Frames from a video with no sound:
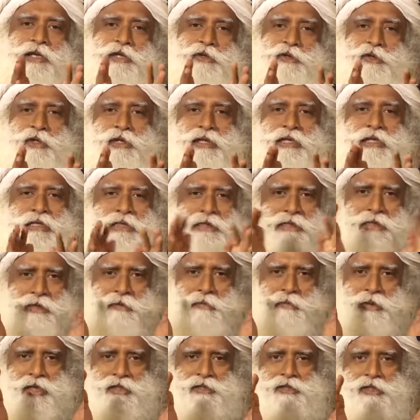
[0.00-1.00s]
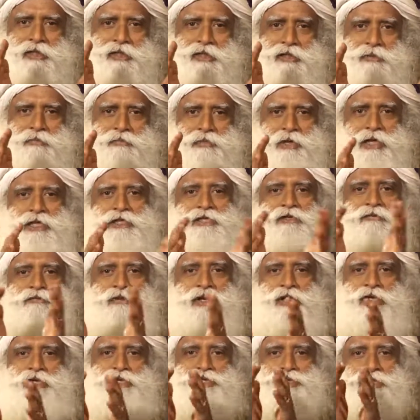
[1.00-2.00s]
into a little better place of
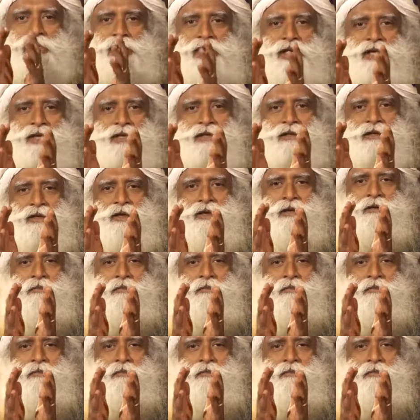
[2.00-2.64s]
understanding,